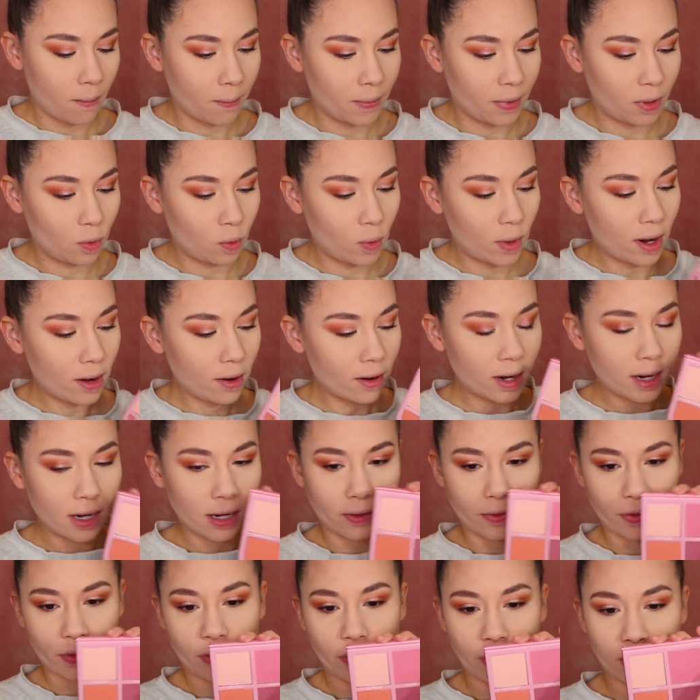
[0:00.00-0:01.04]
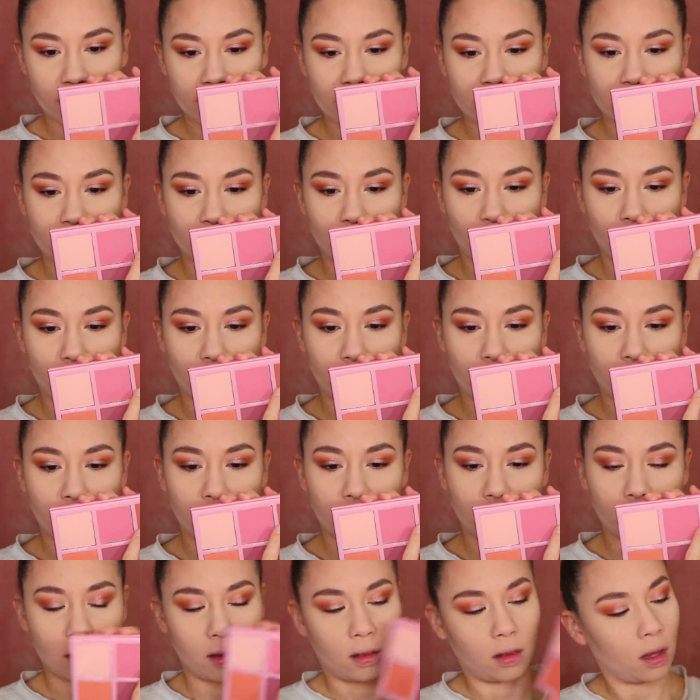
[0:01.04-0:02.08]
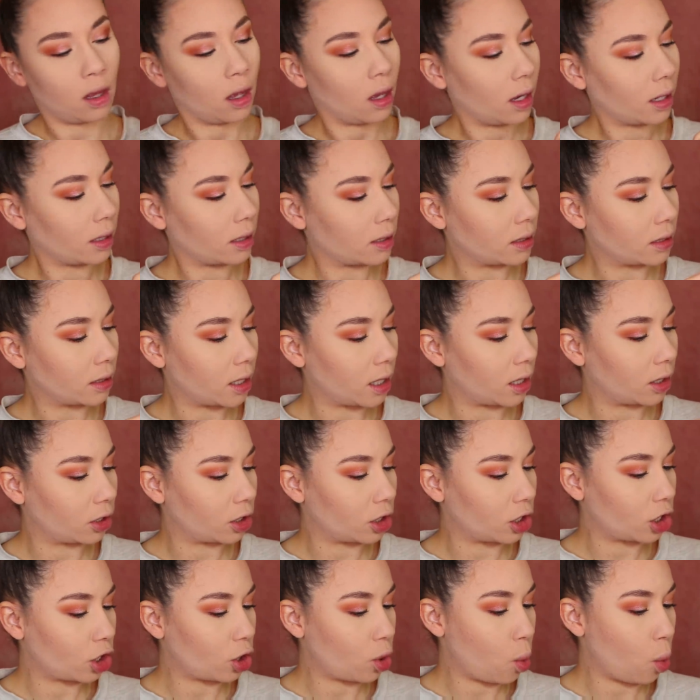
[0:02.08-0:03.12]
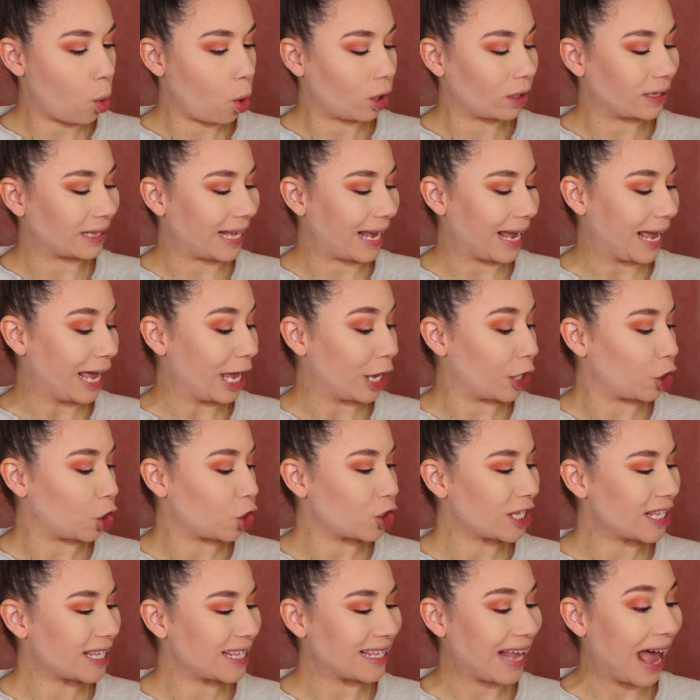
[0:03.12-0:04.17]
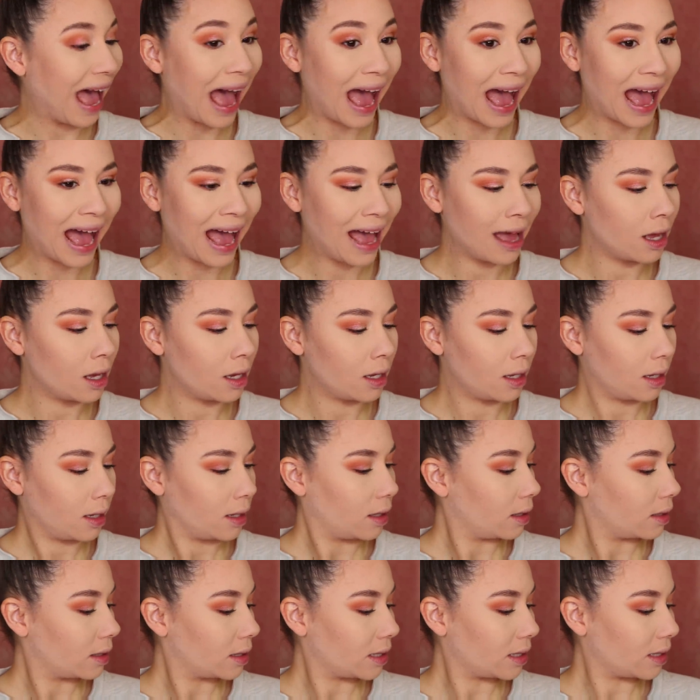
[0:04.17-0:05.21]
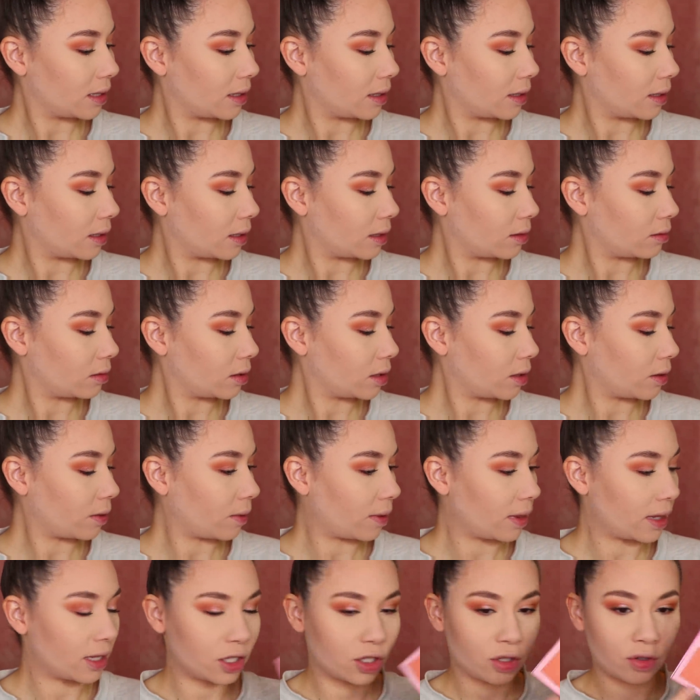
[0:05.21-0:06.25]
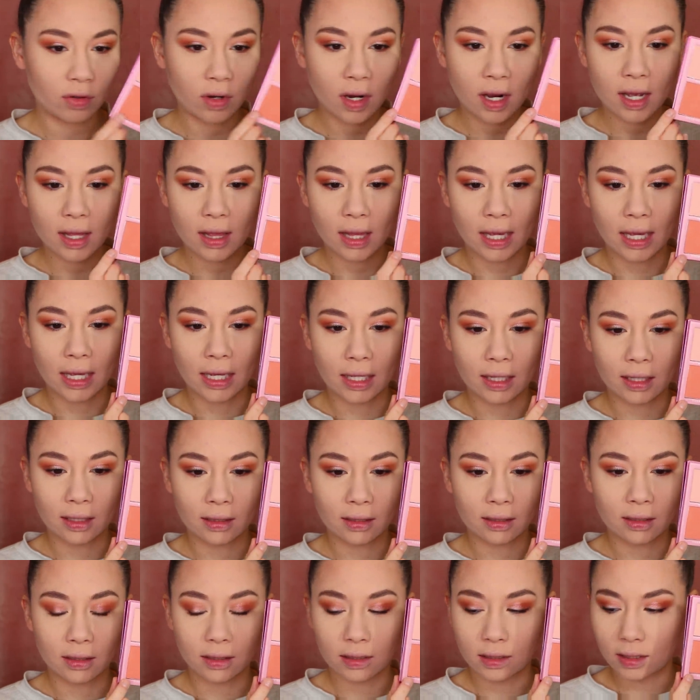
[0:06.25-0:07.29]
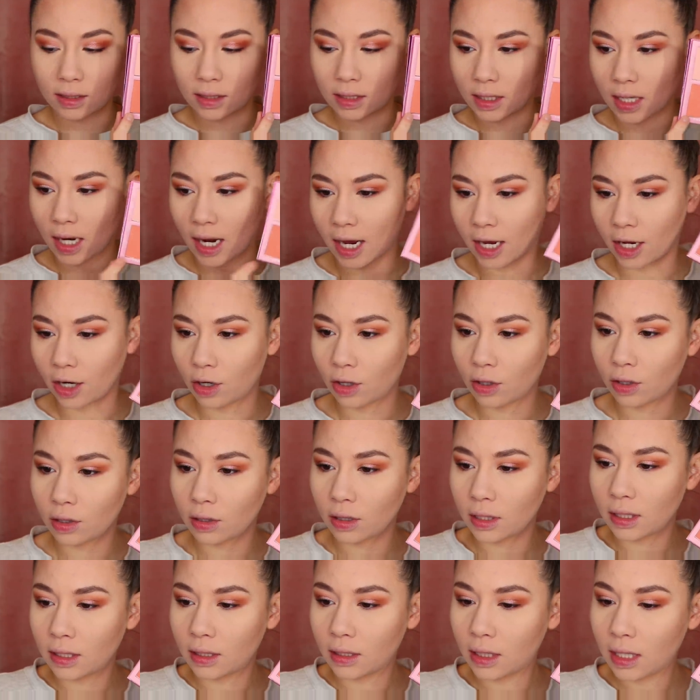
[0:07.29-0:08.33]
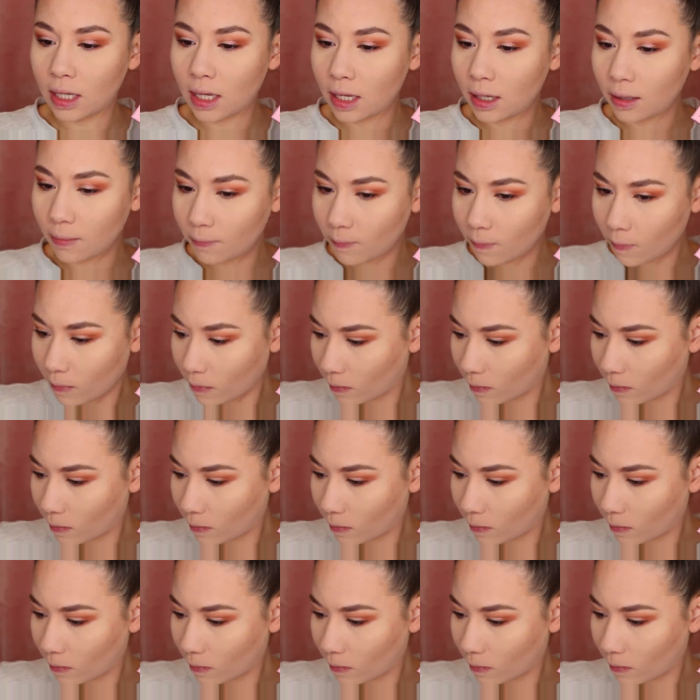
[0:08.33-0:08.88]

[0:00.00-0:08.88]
Been wearing this one a lot. The color Cor-de-Rosa. I don't know. Let's try like Tiger Lily.